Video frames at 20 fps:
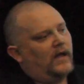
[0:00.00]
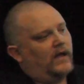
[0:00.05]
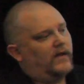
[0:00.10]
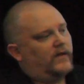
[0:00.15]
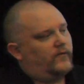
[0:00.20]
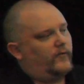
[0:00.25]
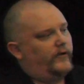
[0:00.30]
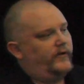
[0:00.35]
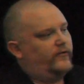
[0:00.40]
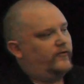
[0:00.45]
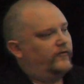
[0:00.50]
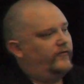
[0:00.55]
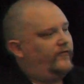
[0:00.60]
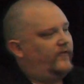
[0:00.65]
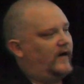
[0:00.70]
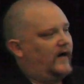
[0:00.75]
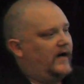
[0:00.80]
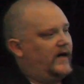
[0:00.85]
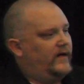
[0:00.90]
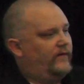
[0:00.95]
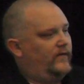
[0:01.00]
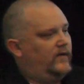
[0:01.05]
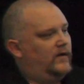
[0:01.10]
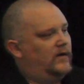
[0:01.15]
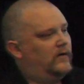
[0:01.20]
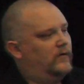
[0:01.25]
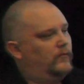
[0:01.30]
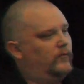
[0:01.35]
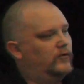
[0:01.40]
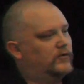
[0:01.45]
3 through 5
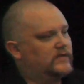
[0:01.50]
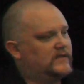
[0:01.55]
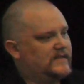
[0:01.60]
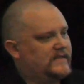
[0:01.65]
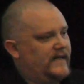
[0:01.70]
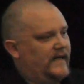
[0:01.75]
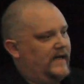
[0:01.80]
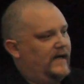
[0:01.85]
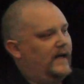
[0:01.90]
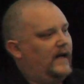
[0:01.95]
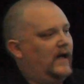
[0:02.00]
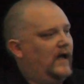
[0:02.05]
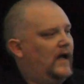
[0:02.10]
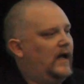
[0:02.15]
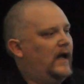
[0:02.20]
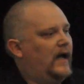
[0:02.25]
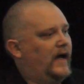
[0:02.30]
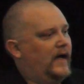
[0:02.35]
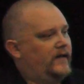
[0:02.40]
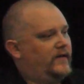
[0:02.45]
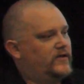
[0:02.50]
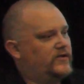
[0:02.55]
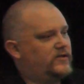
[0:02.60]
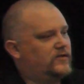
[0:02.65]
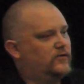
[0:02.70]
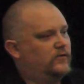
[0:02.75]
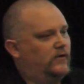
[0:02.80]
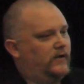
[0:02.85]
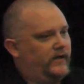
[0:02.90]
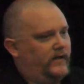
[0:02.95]
will stay at their
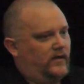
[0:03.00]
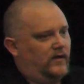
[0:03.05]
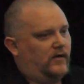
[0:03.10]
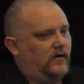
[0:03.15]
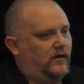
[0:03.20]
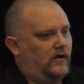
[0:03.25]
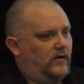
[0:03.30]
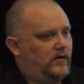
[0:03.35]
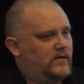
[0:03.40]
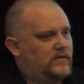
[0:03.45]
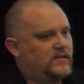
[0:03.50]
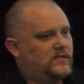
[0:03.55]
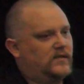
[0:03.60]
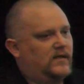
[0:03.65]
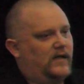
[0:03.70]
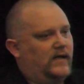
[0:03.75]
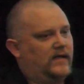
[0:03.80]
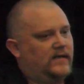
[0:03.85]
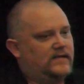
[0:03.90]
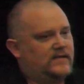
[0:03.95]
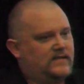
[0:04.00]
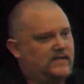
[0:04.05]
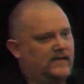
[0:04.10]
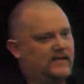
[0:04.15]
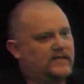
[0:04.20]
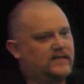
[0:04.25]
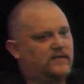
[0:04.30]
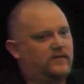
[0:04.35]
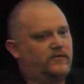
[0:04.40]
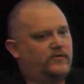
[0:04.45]
school in carts, and
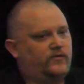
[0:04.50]
6 through